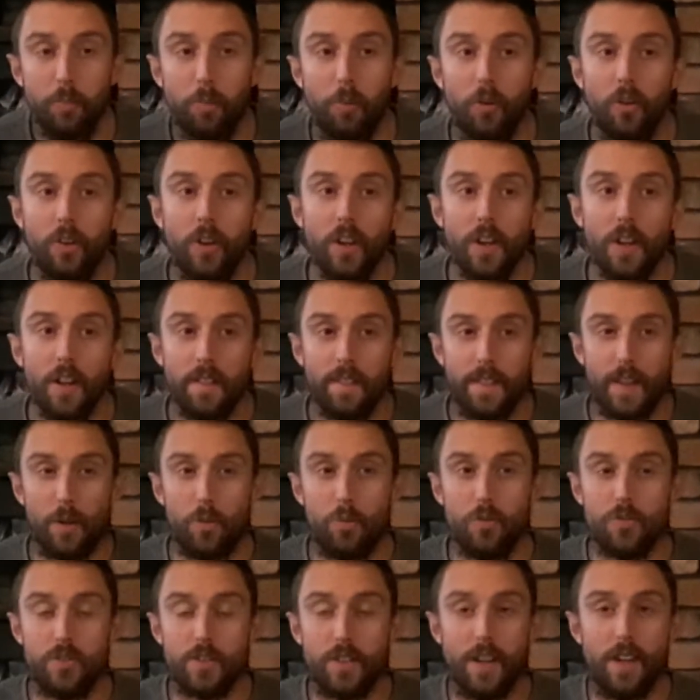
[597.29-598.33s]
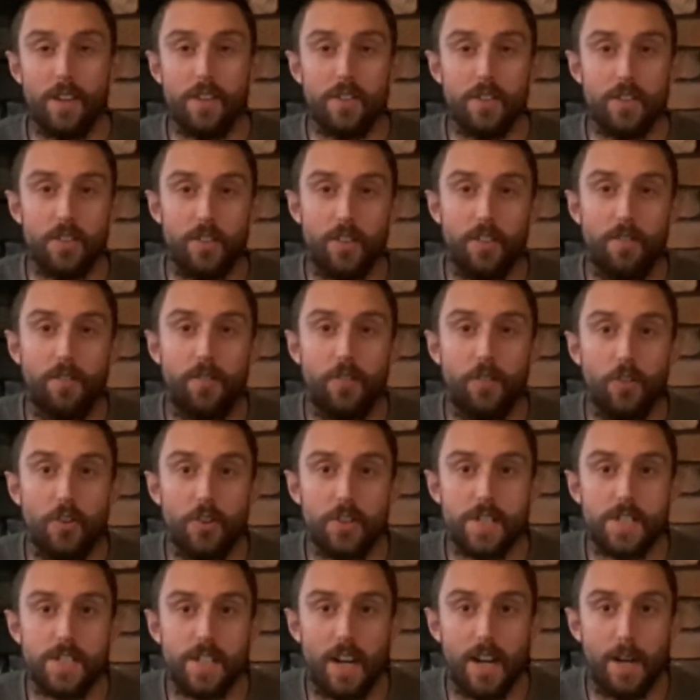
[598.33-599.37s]
But that was like the
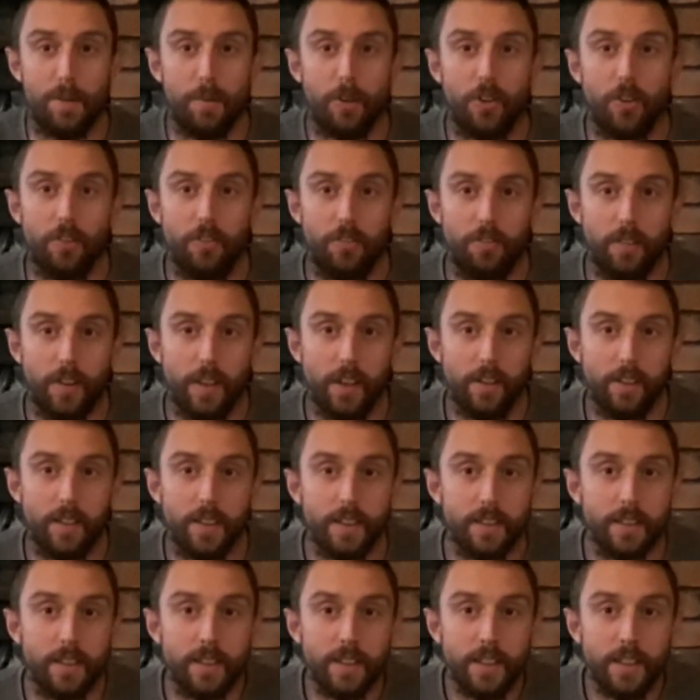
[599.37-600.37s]
first time I could feel it.